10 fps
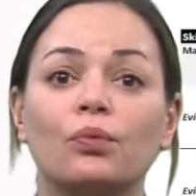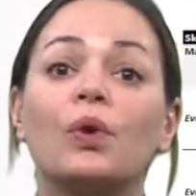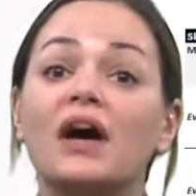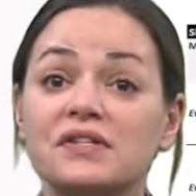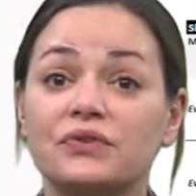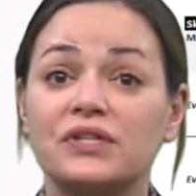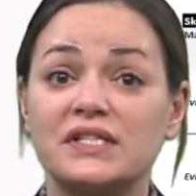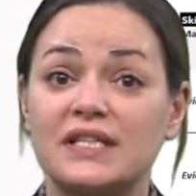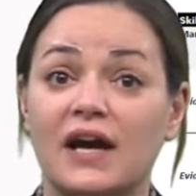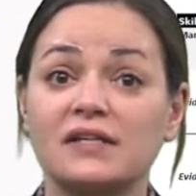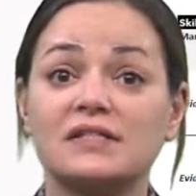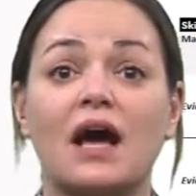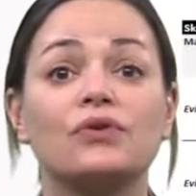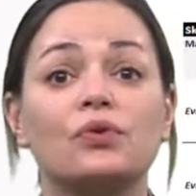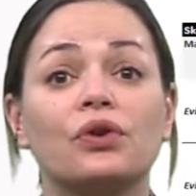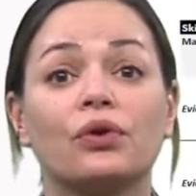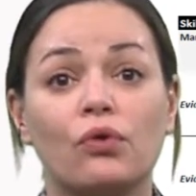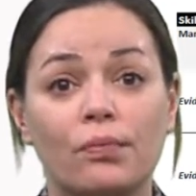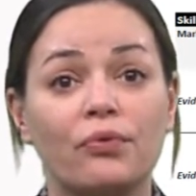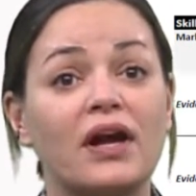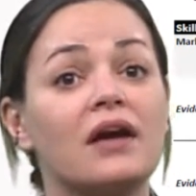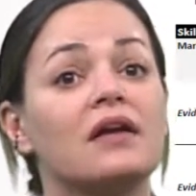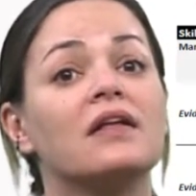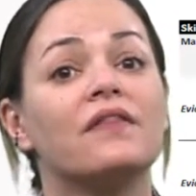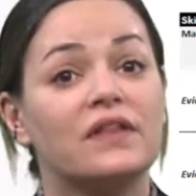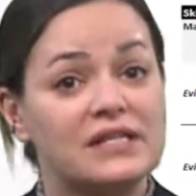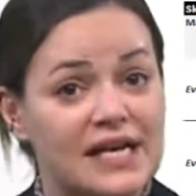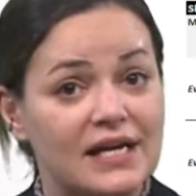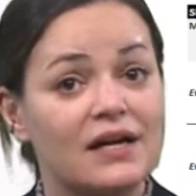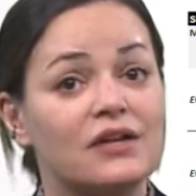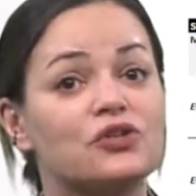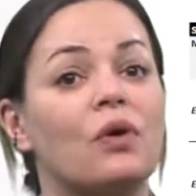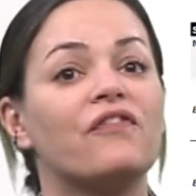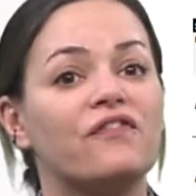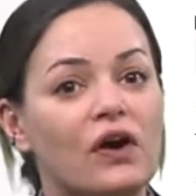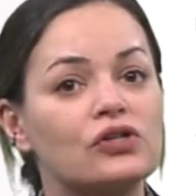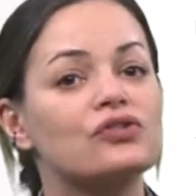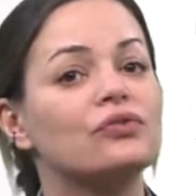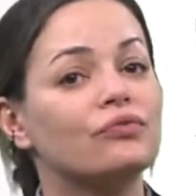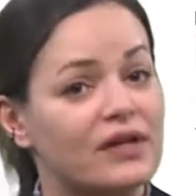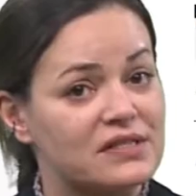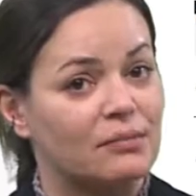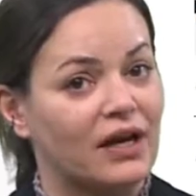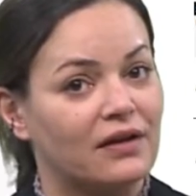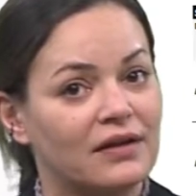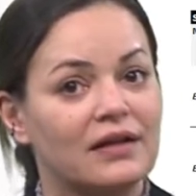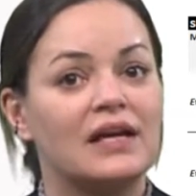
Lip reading: We also discussed how you can incorporate the data into a functional resume